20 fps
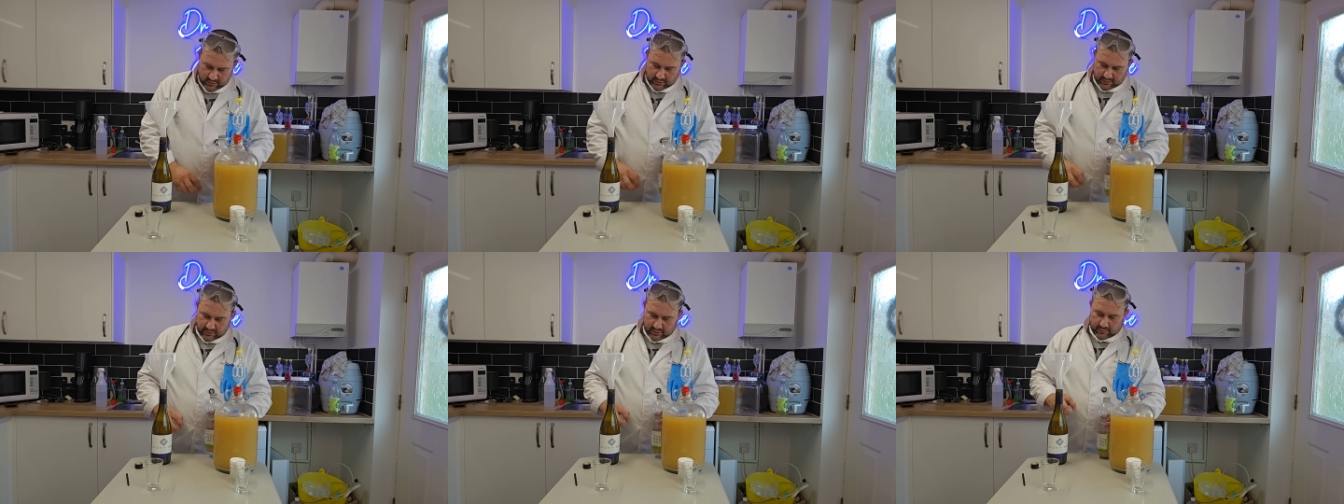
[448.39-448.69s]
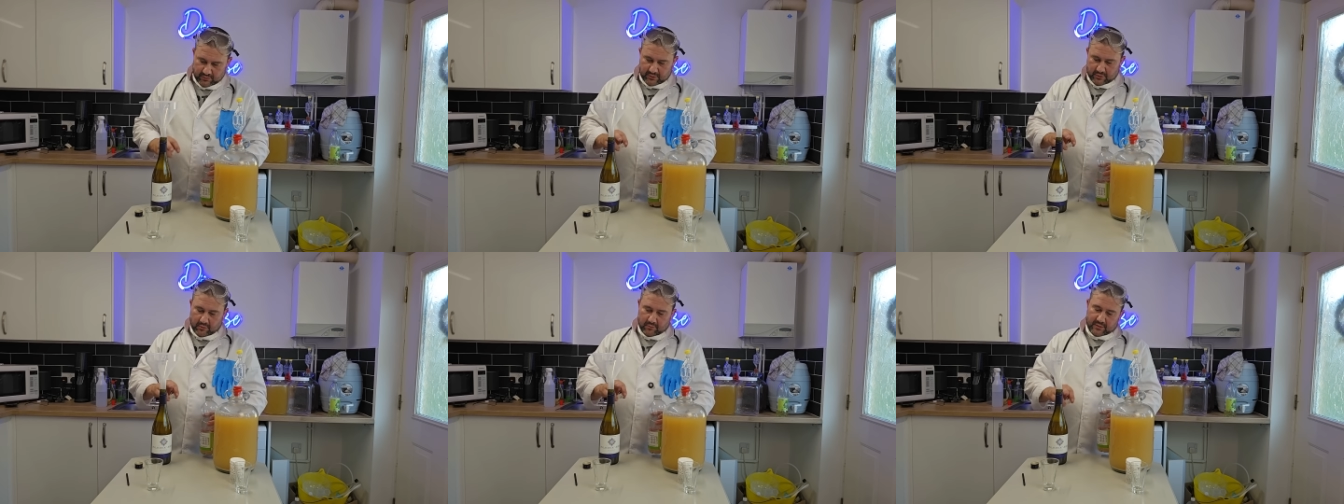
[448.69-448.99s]
so
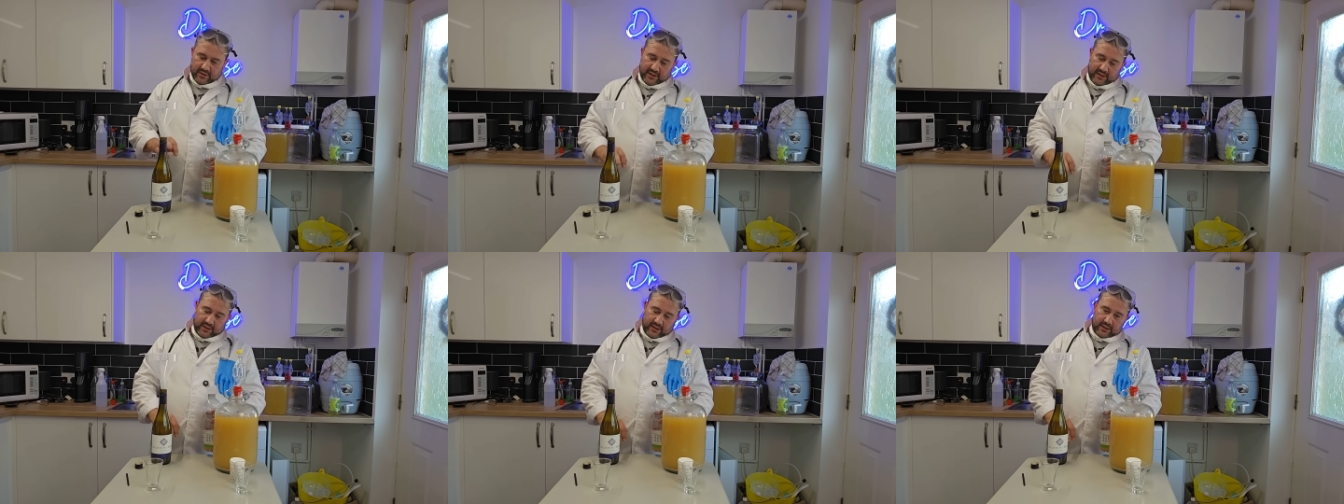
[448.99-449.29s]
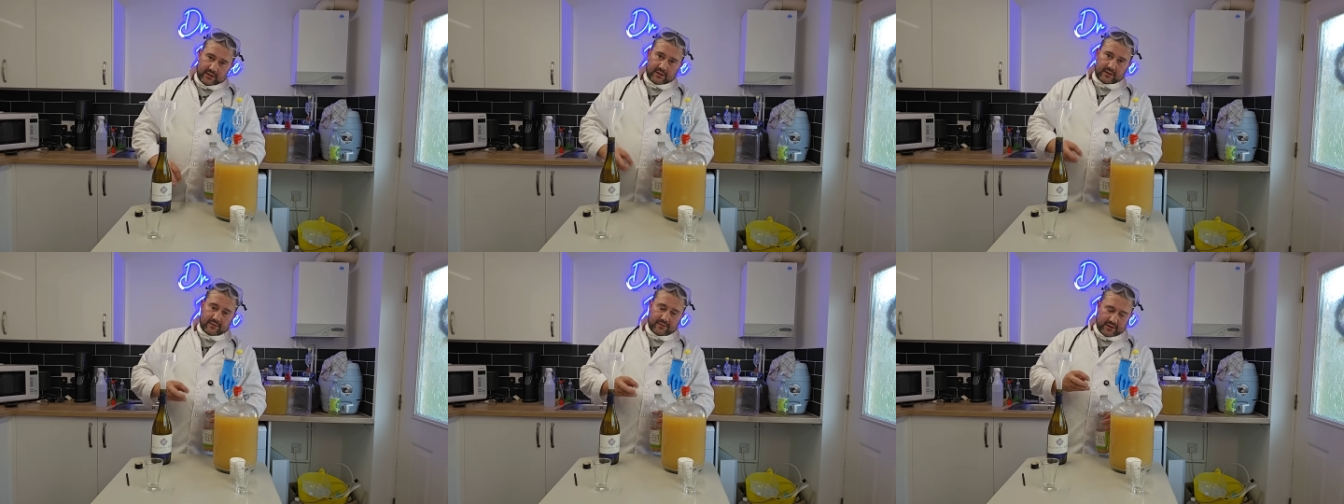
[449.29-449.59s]
you don't get
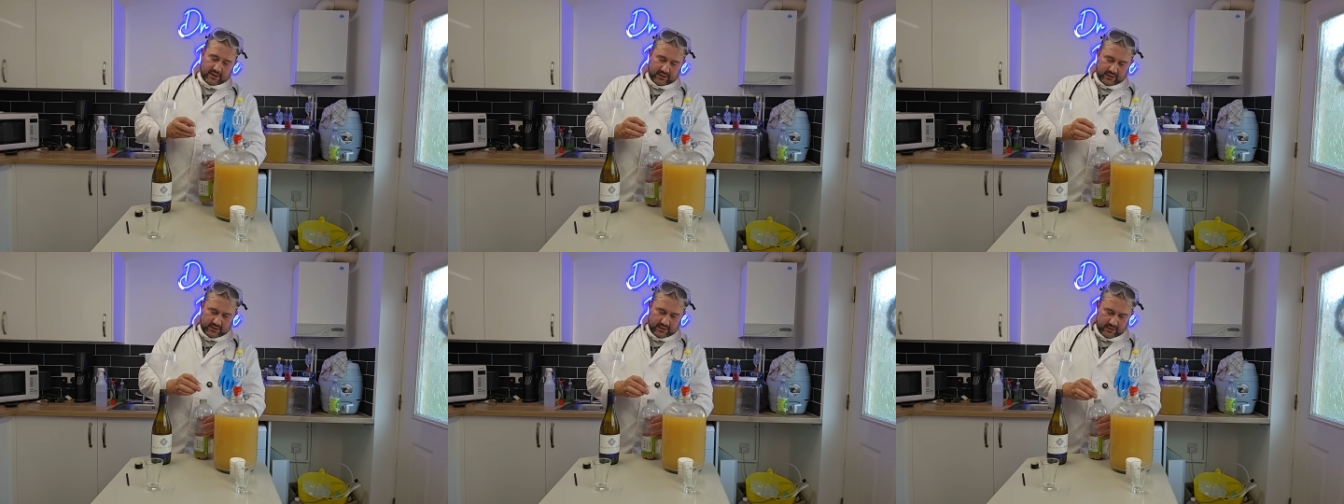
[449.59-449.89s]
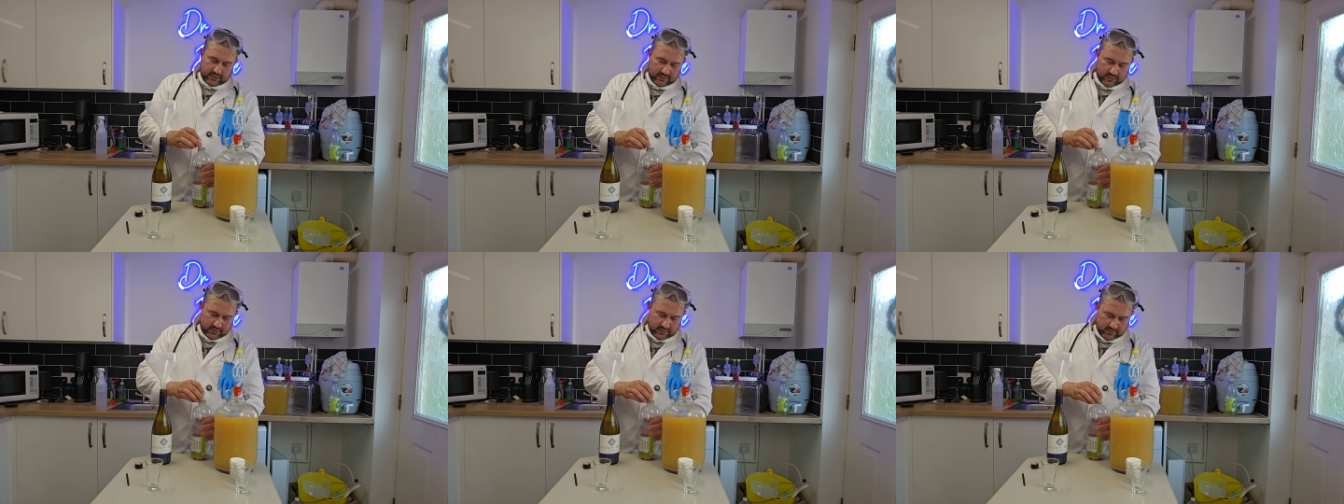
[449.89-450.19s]
any of that
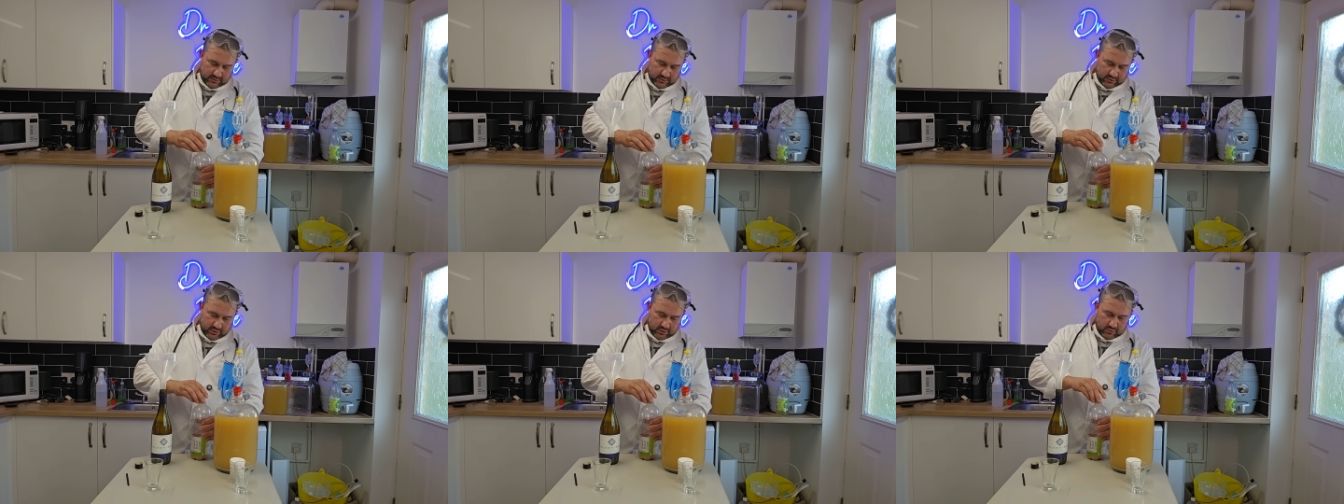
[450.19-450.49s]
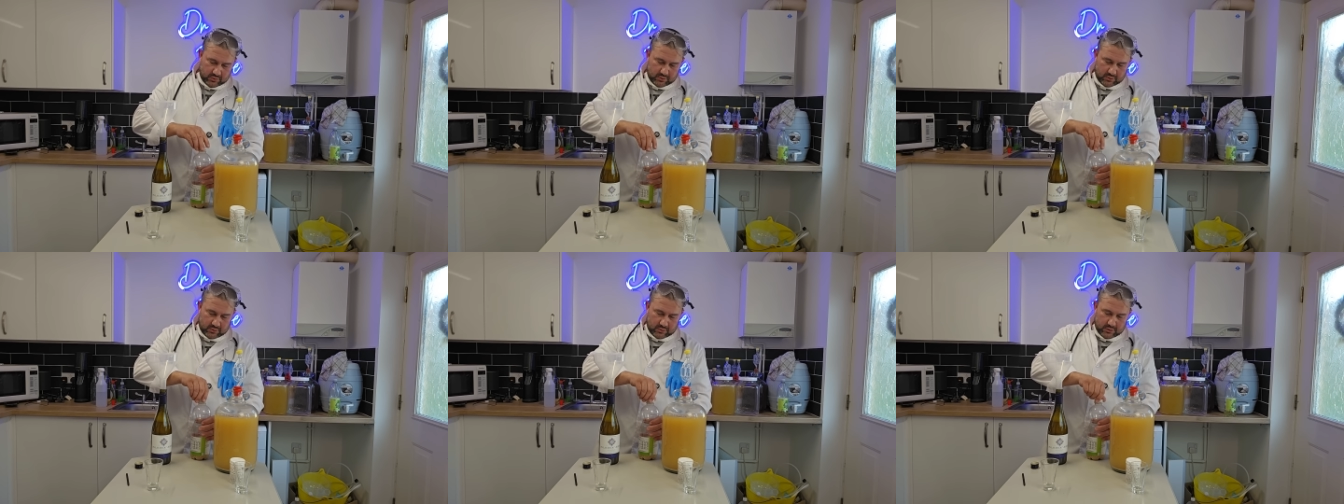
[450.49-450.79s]
in
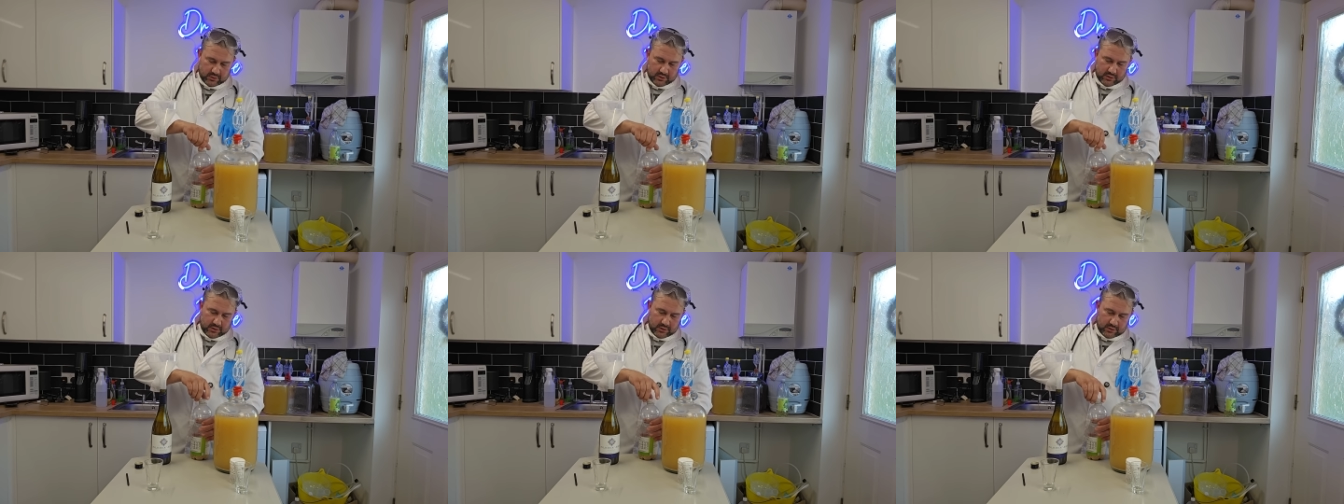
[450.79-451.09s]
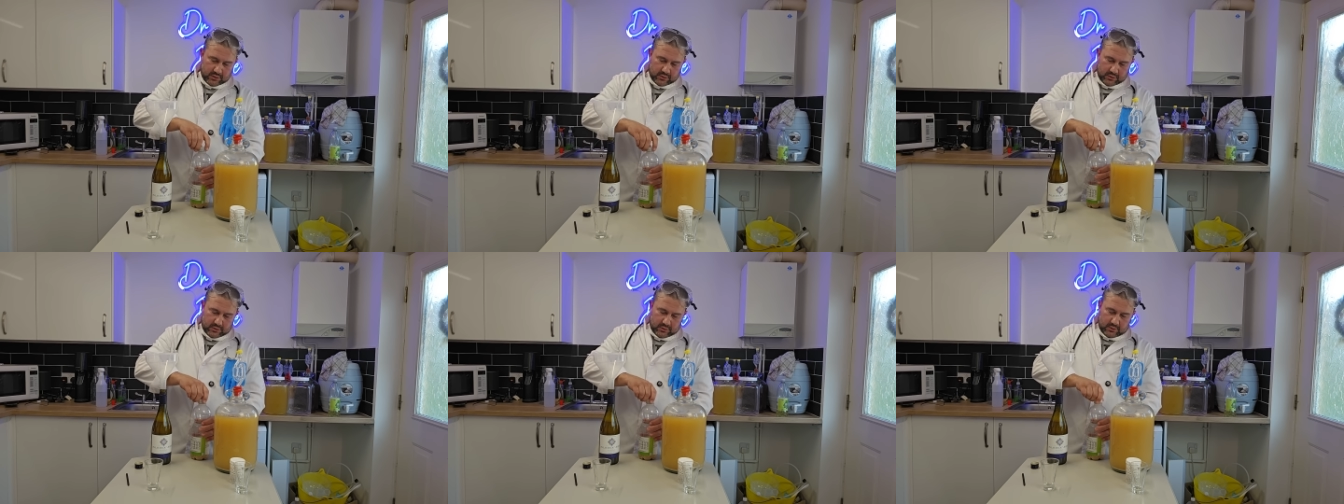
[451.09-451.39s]
your
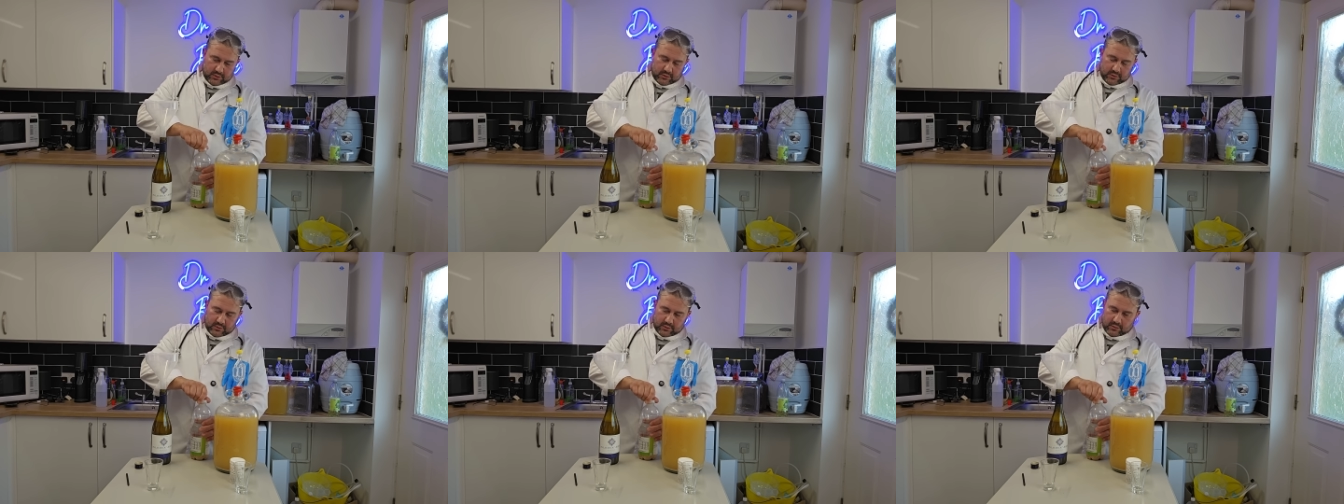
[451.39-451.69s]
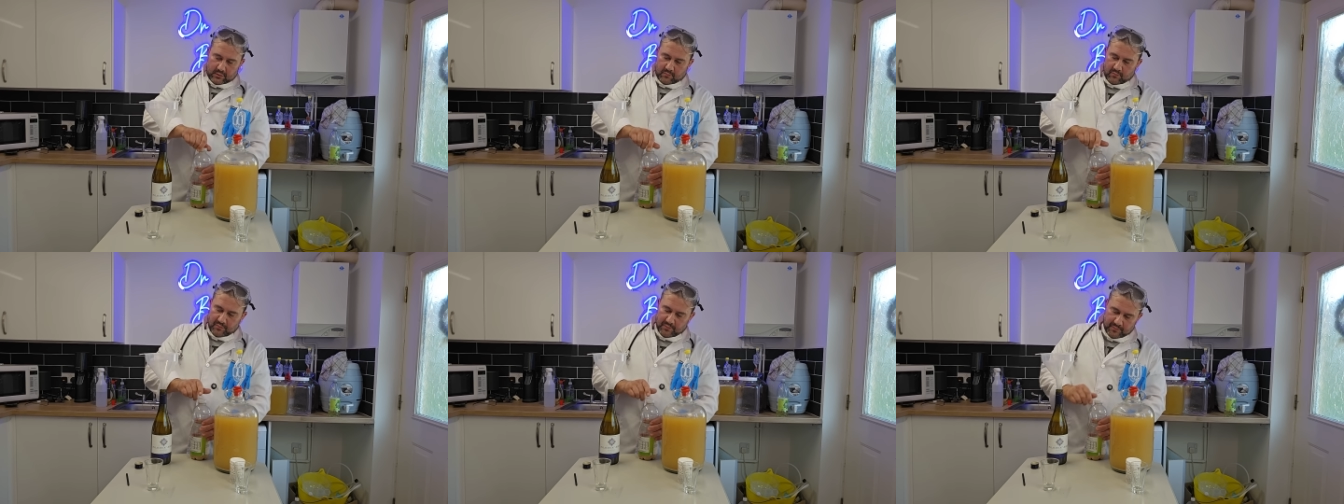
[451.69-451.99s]

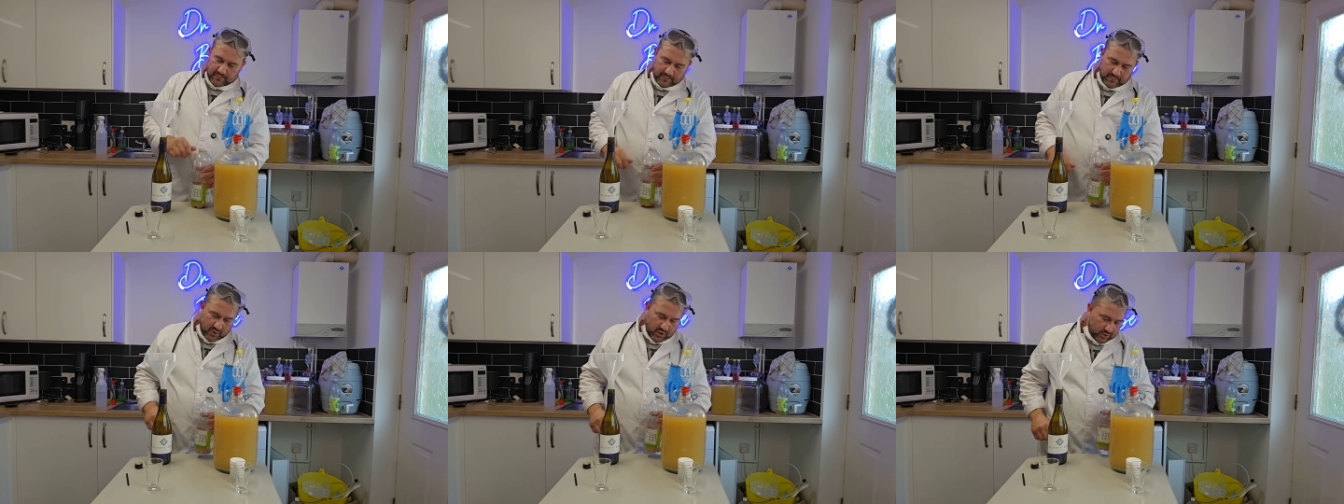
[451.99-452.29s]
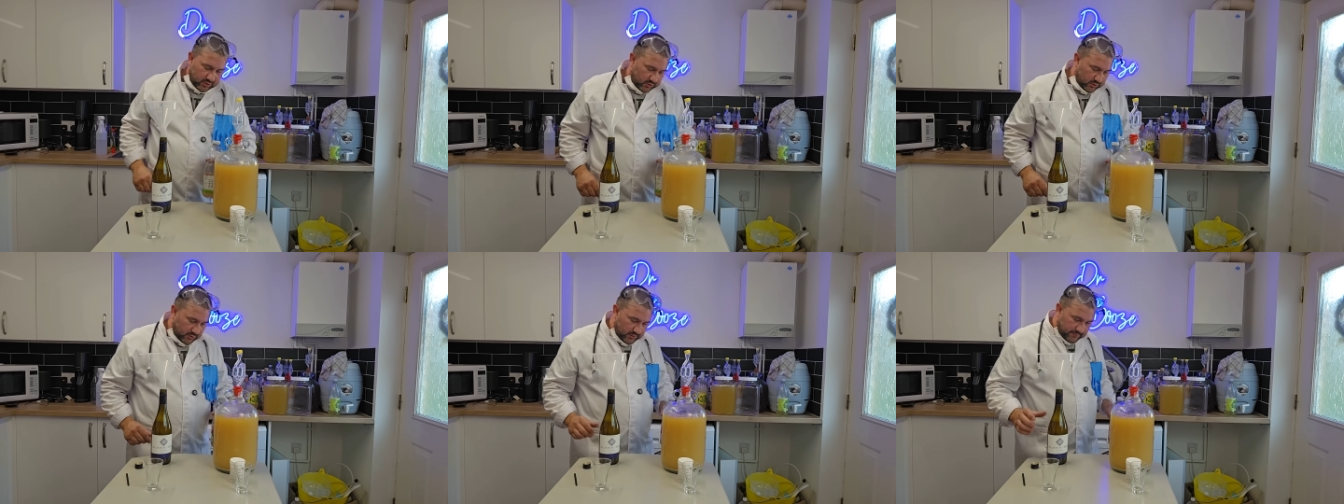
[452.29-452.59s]

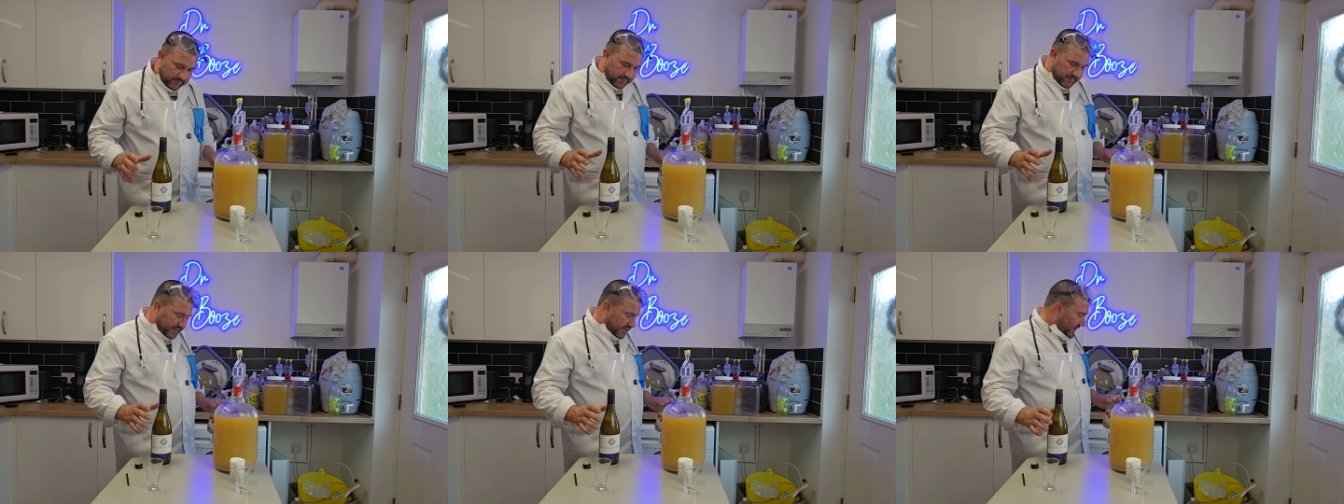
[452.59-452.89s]
bottle.